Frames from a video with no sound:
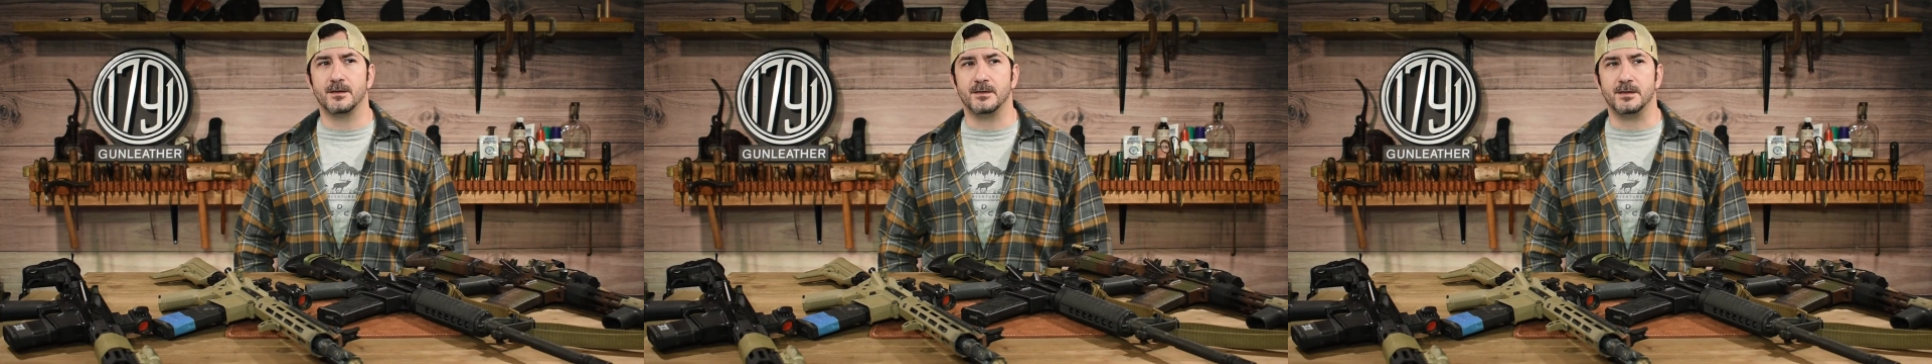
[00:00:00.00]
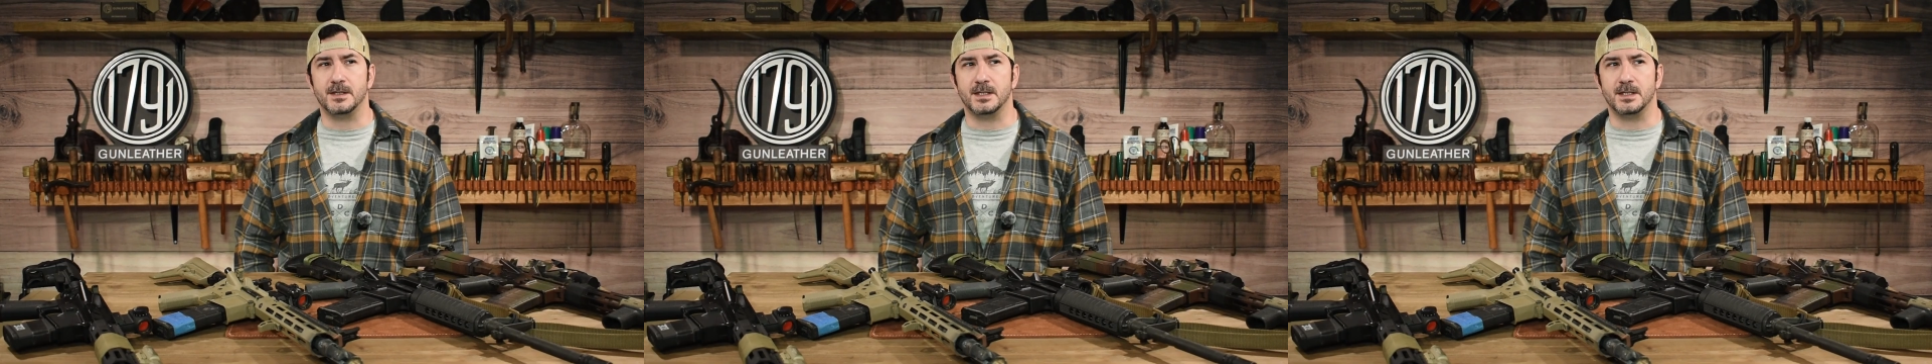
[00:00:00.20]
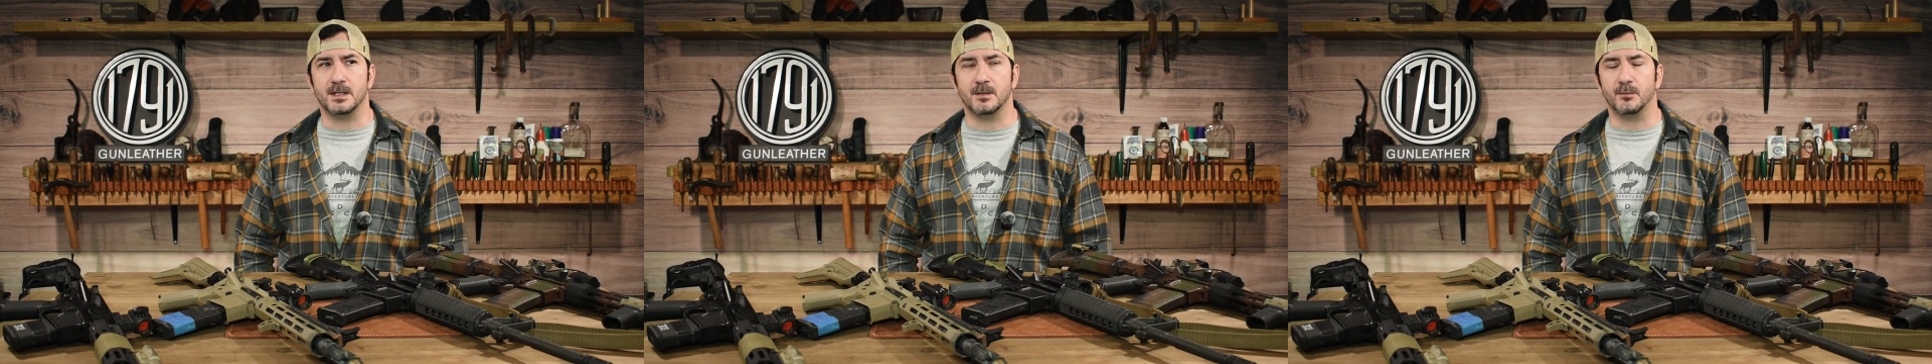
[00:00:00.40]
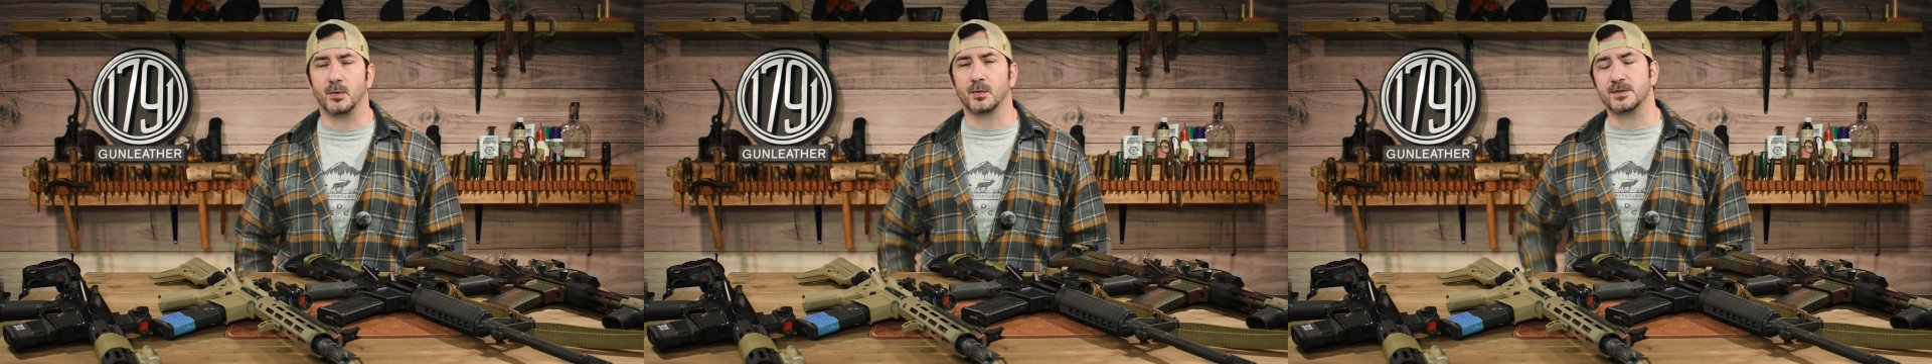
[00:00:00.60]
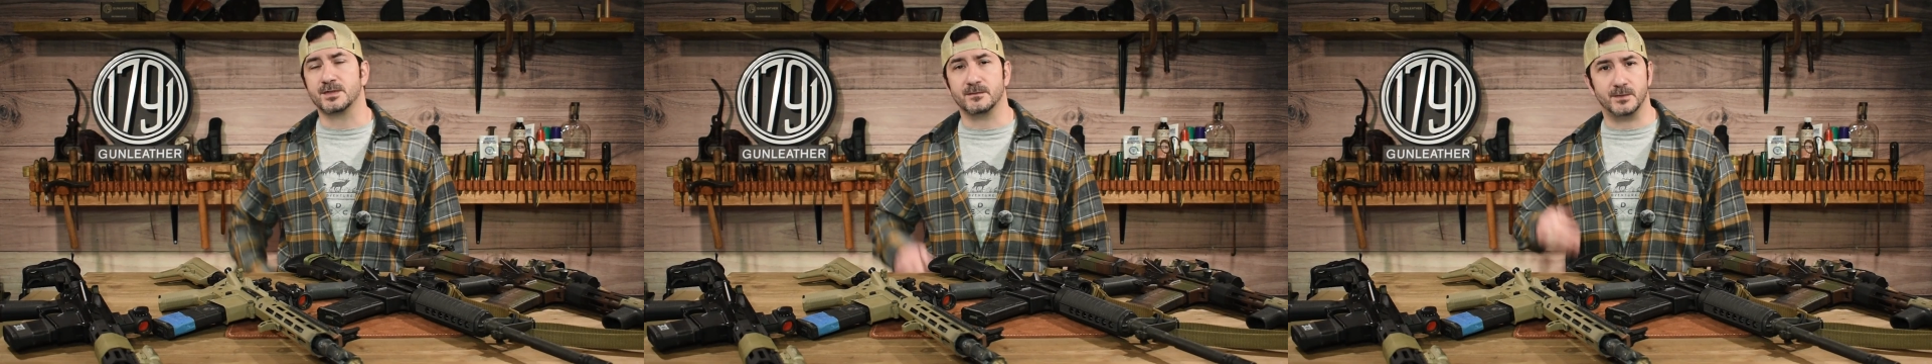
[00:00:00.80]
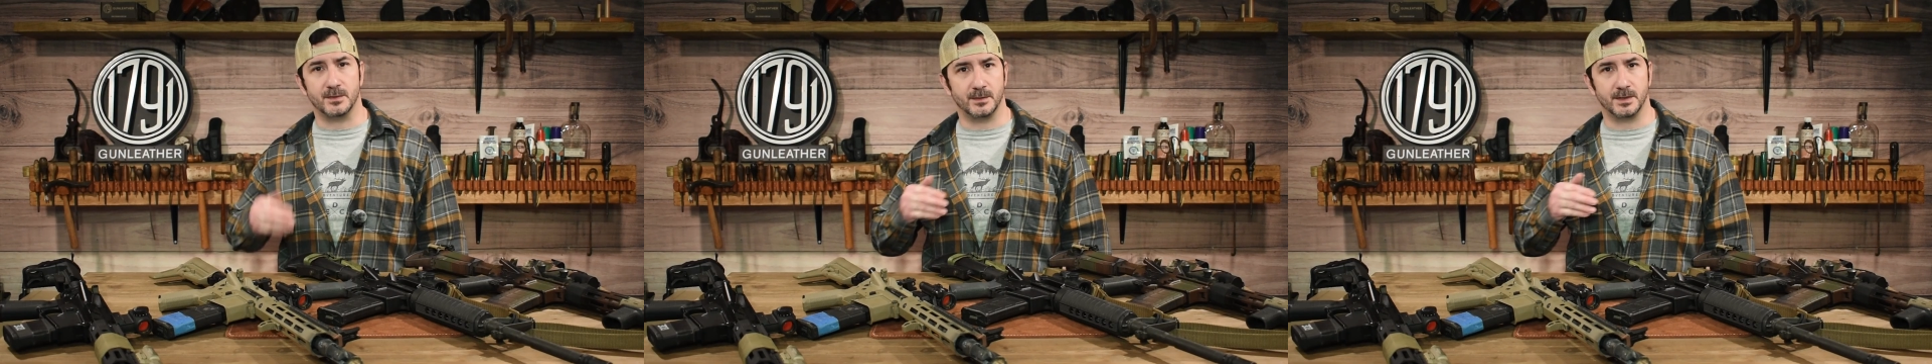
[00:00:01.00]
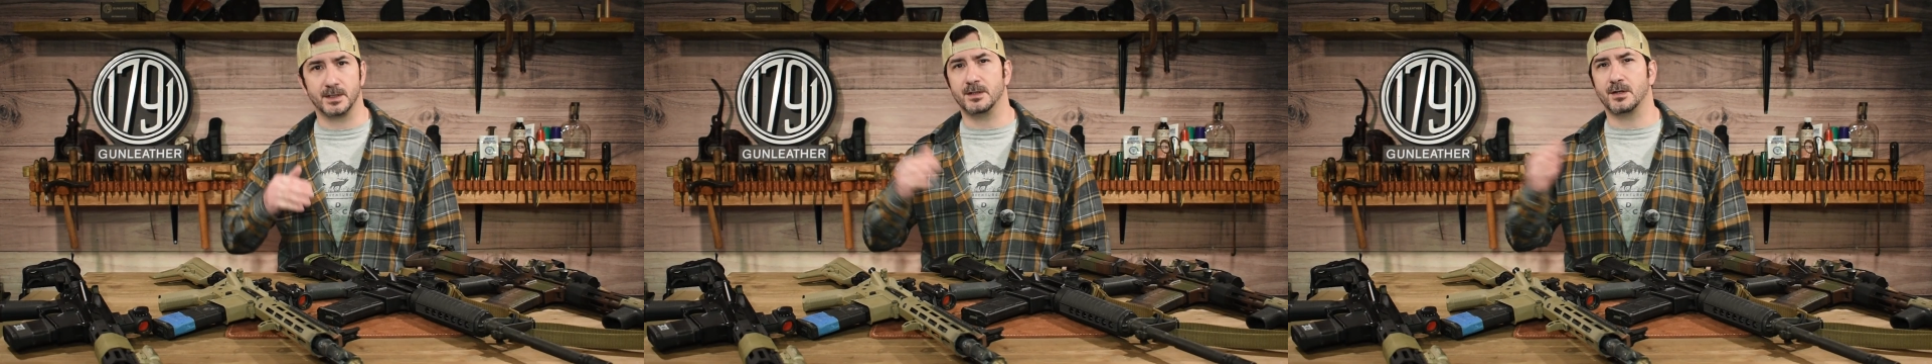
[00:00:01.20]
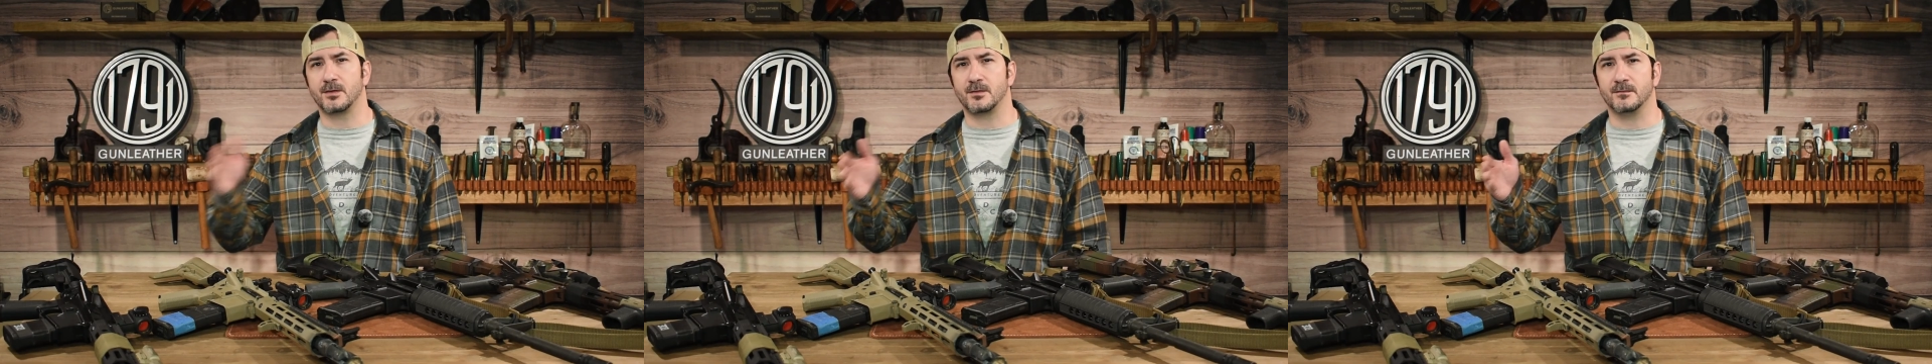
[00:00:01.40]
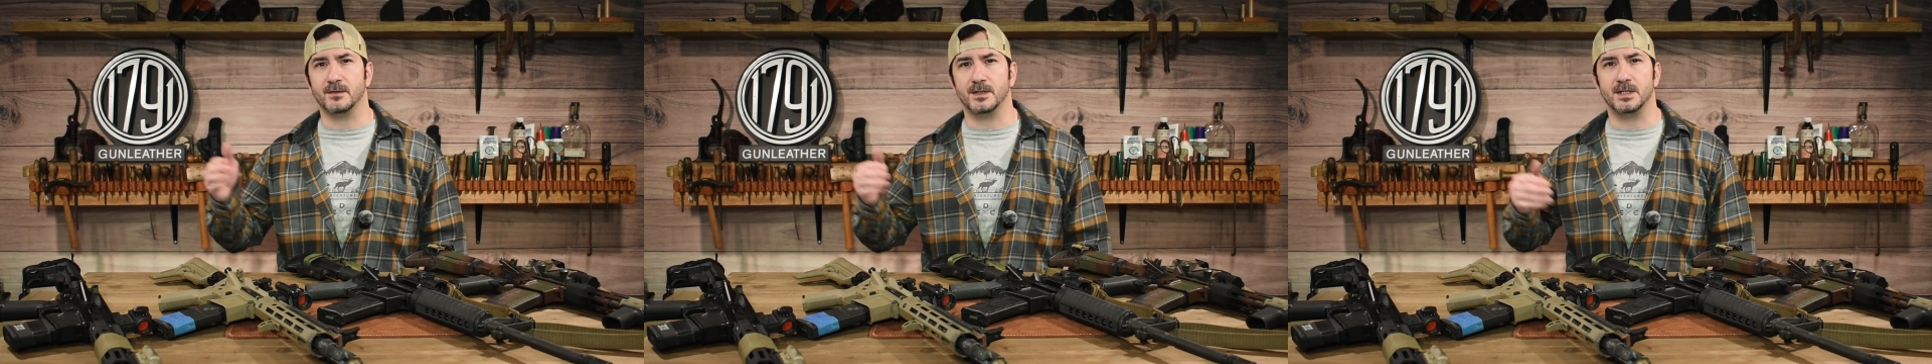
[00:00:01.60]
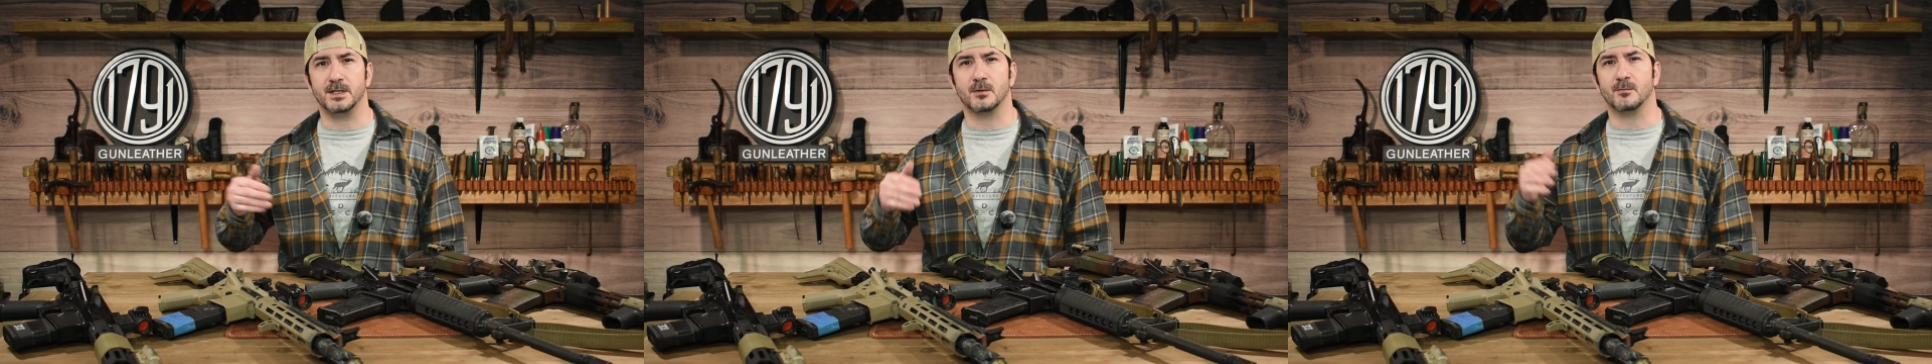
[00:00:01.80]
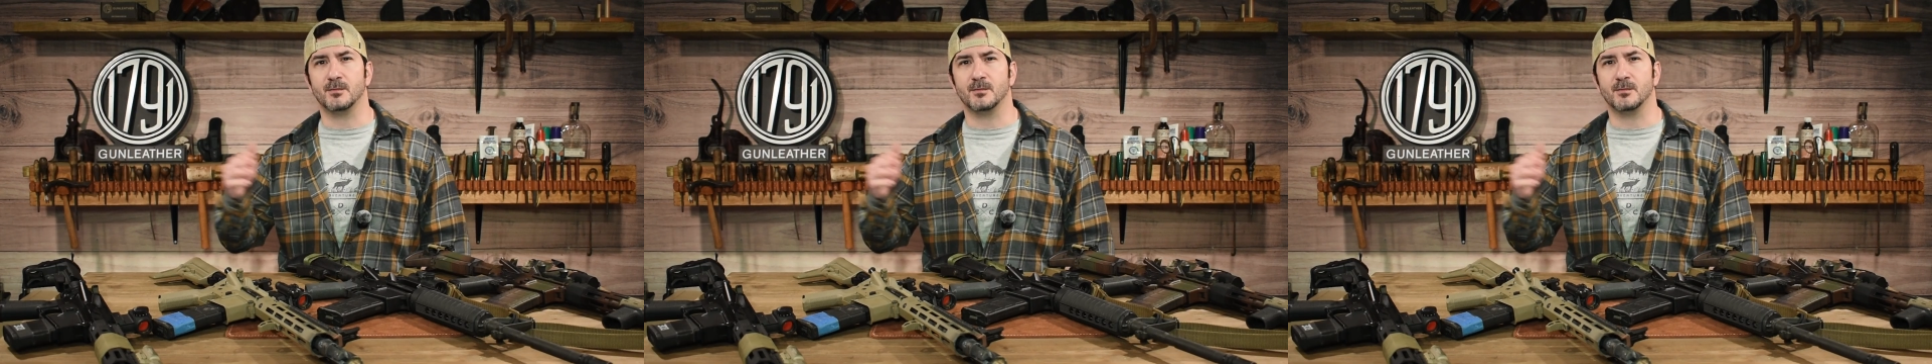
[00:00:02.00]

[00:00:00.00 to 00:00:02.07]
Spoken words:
the importance of doing another video